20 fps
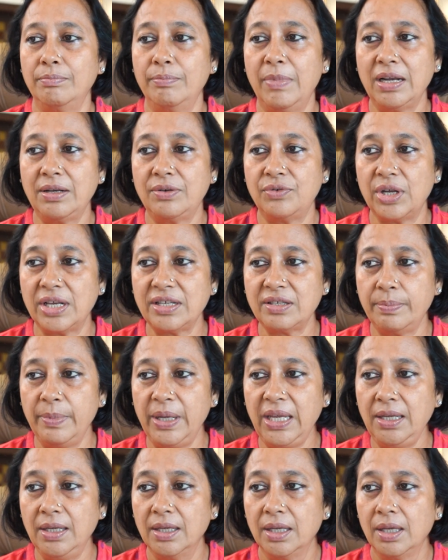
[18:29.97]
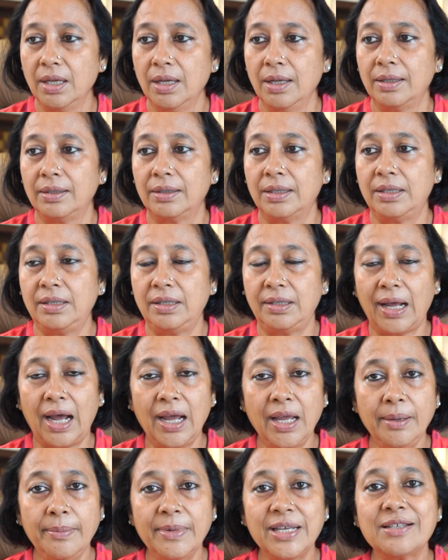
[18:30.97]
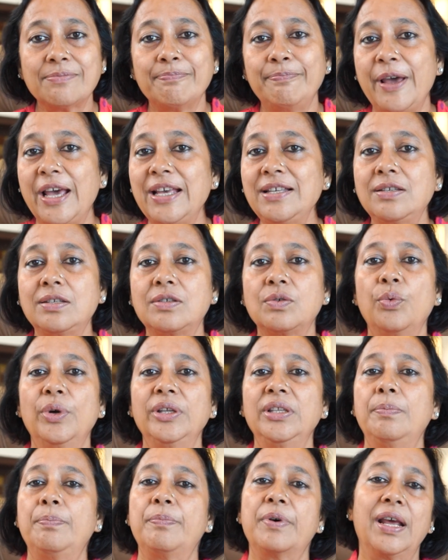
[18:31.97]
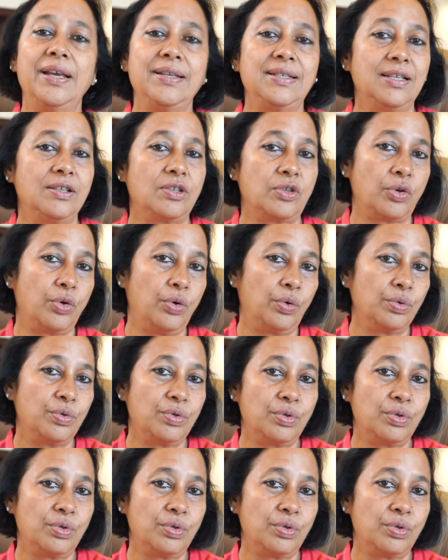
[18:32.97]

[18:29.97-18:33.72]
But trust me, the time is best when the price is low.